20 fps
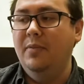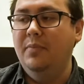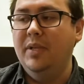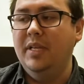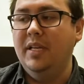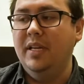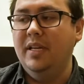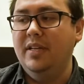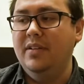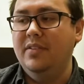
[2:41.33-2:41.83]

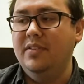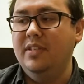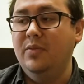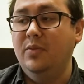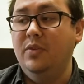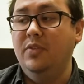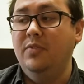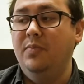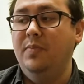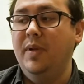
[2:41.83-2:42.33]
because it
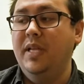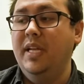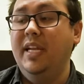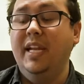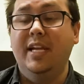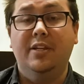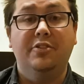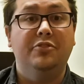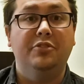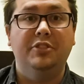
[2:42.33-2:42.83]
would have been an
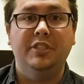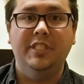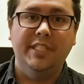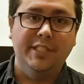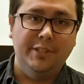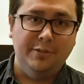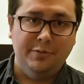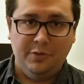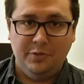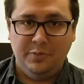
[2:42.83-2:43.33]
extra
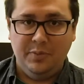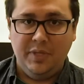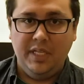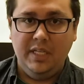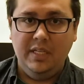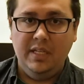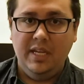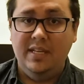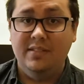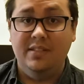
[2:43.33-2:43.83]
year for me
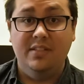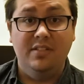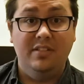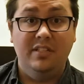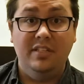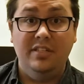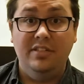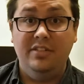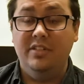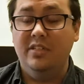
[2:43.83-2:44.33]
as a
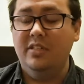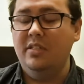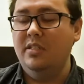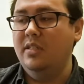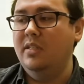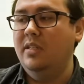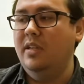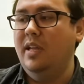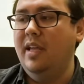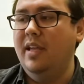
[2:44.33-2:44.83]
senior,
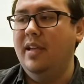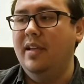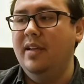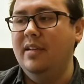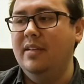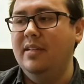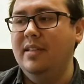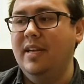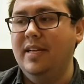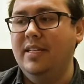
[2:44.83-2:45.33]

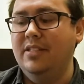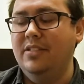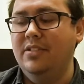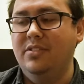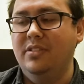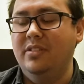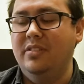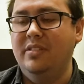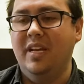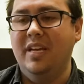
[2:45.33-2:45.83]
and I
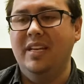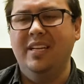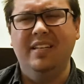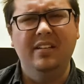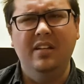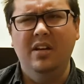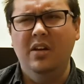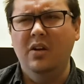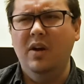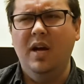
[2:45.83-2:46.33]
just decided,
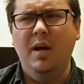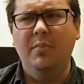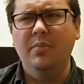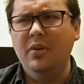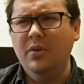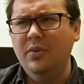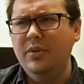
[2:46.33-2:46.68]
no, I